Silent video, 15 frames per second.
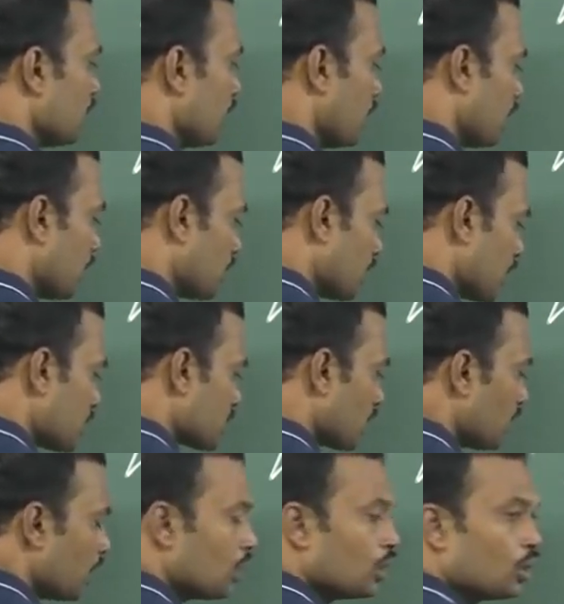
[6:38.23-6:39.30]
Here there is
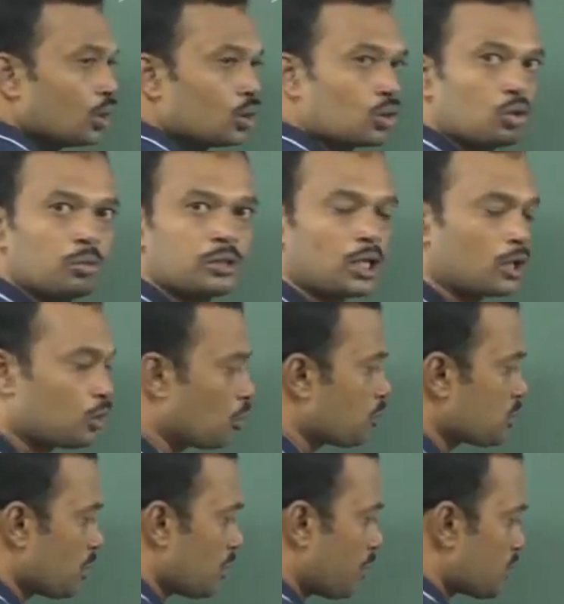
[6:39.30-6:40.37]
a 2 methyl
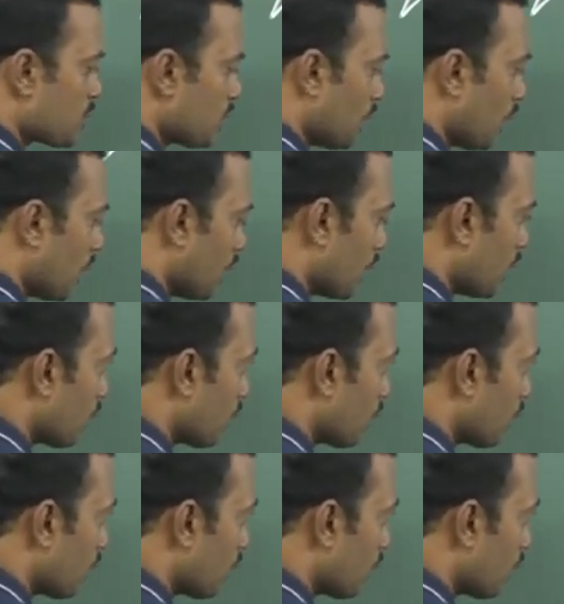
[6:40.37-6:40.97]
groups are present, and here